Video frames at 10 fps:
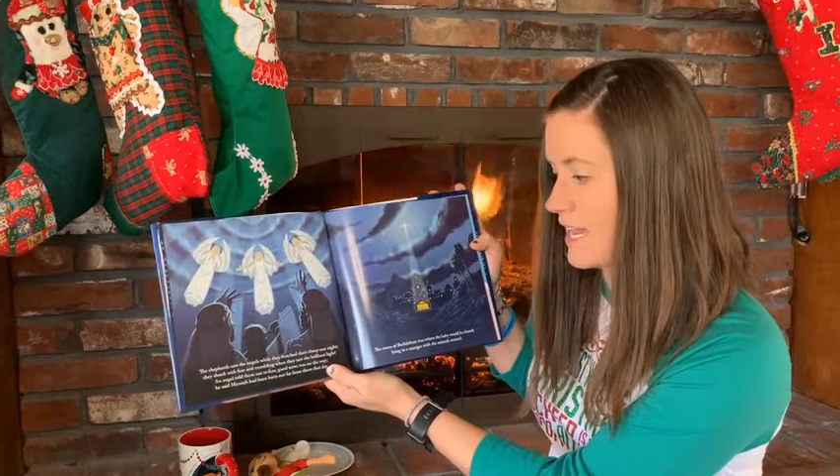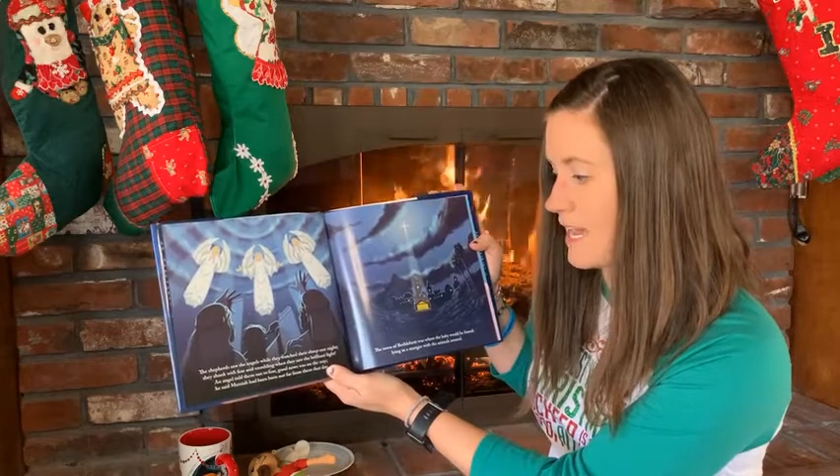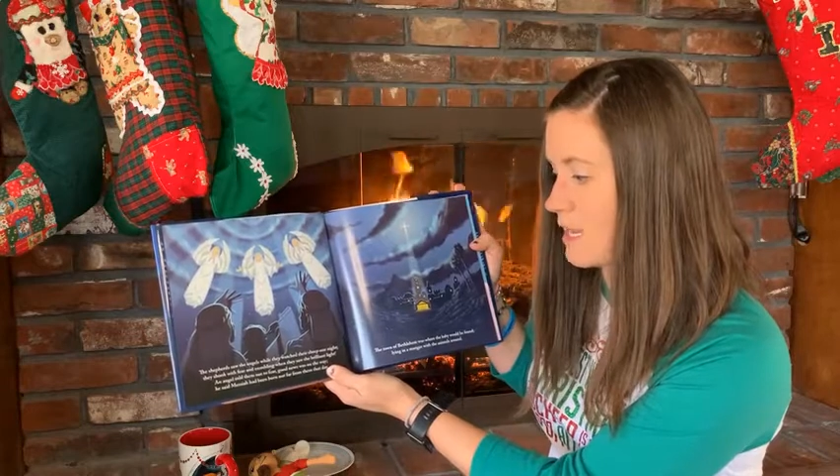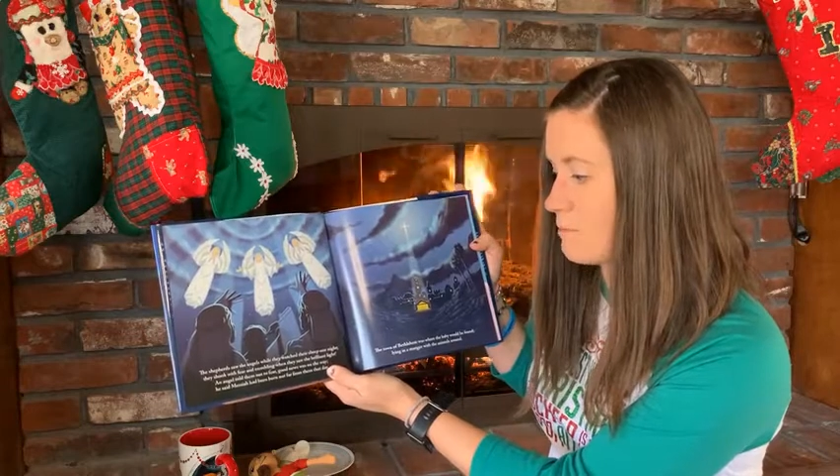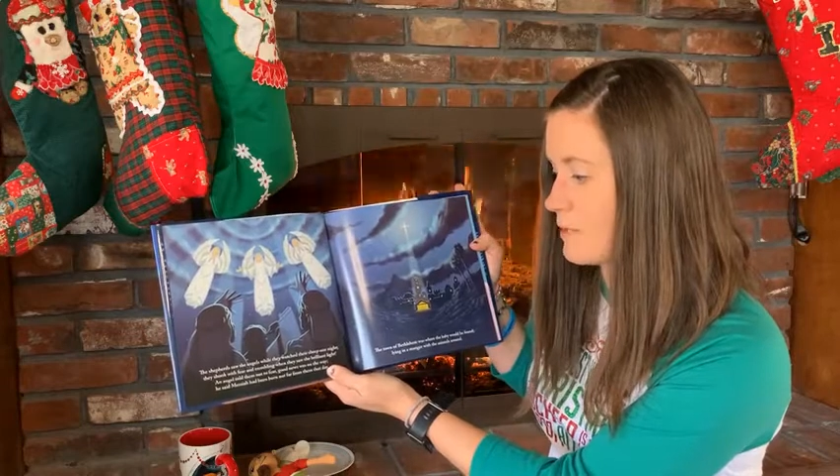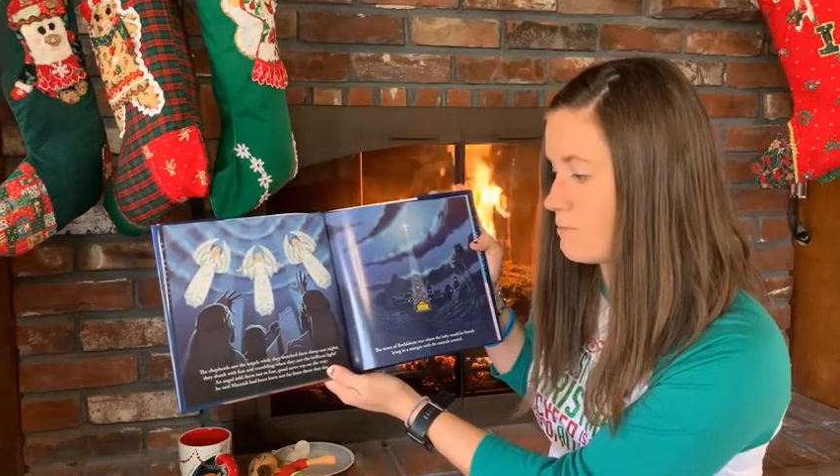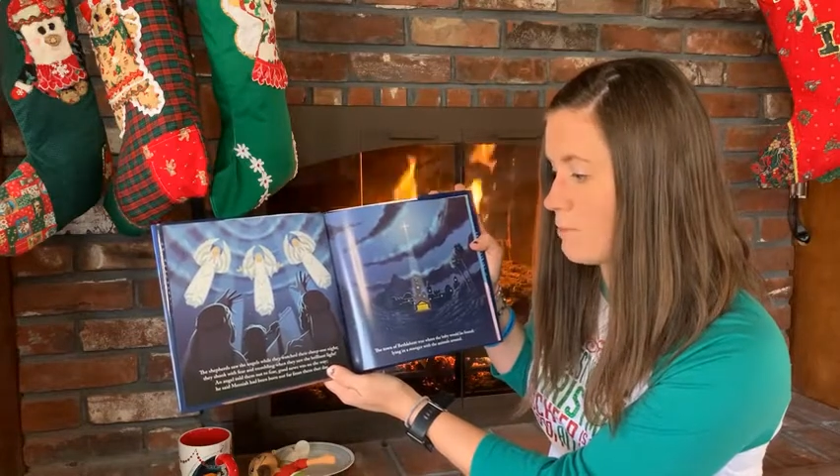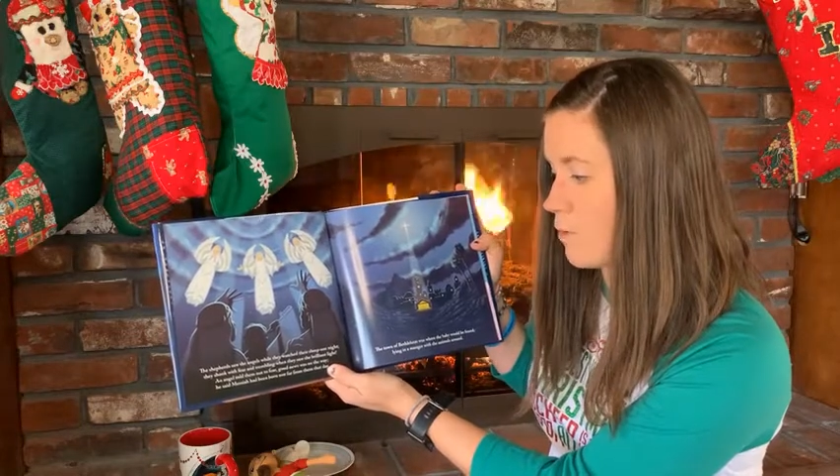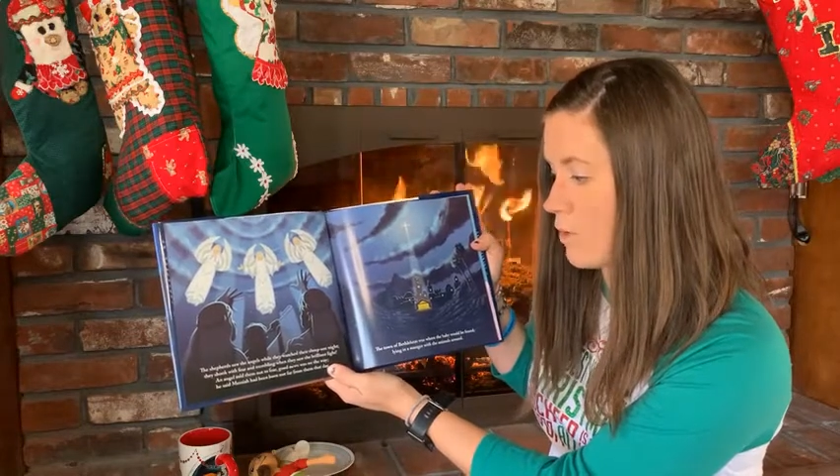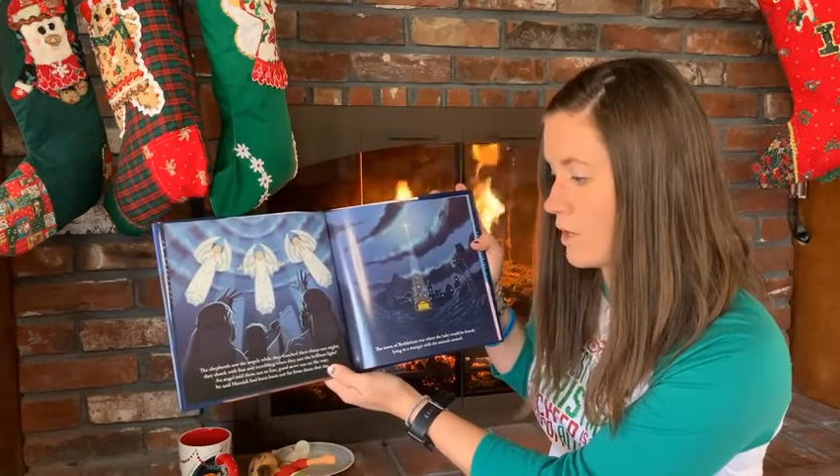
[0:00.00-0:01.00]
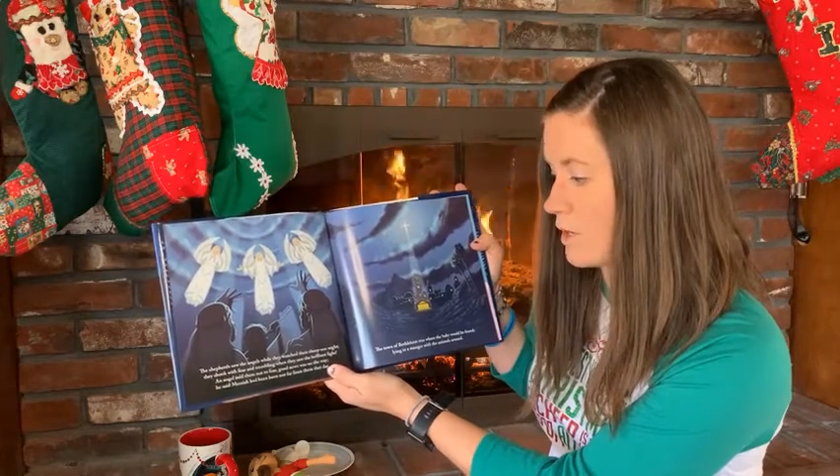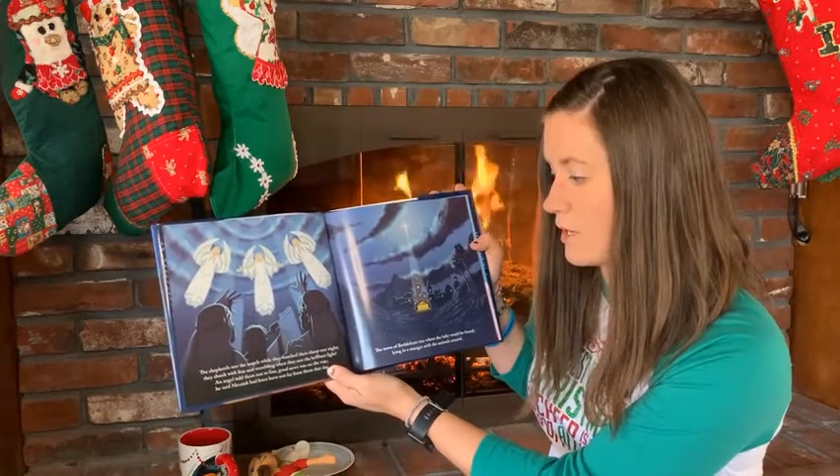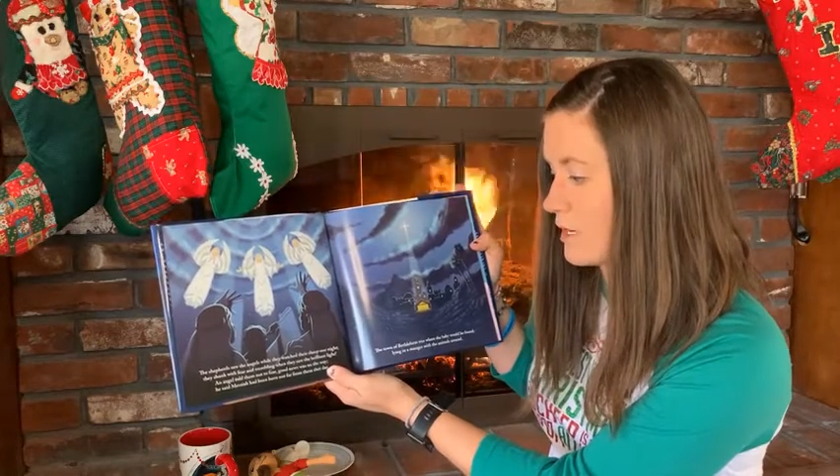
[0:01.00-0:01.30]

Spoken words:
had been born